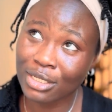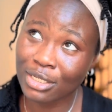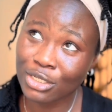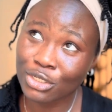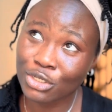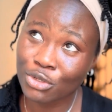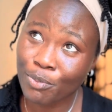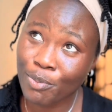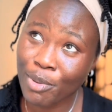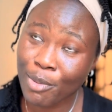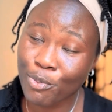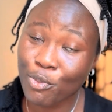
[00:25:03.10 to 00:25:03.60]

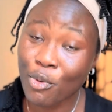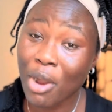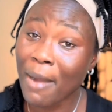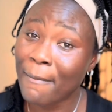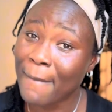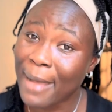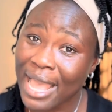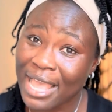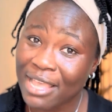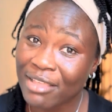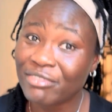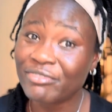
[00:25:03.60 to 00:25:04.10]
You people are
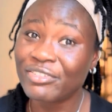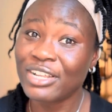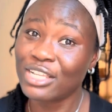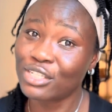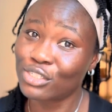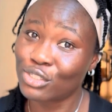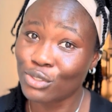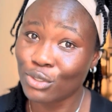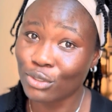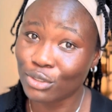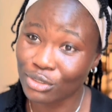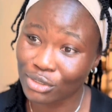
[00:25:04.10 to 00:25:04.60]
my
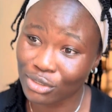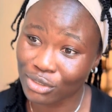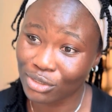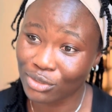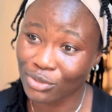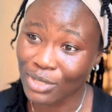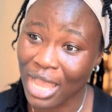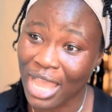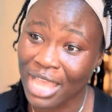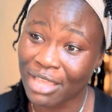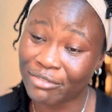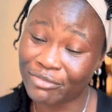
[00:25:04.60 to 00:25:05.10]
investors.
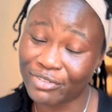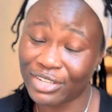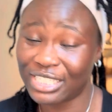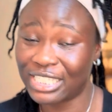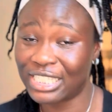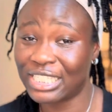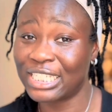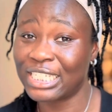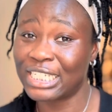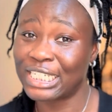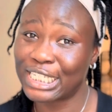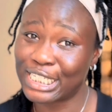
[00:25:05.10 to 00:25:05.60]
You're
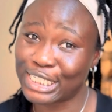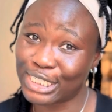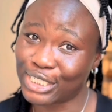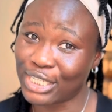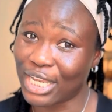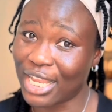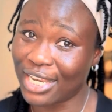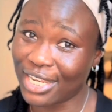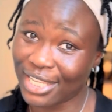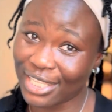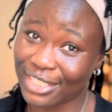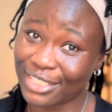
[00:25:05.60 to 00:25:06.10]
investing in this
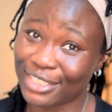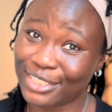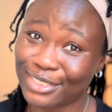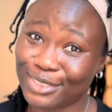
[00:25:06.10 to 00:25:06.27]
channel.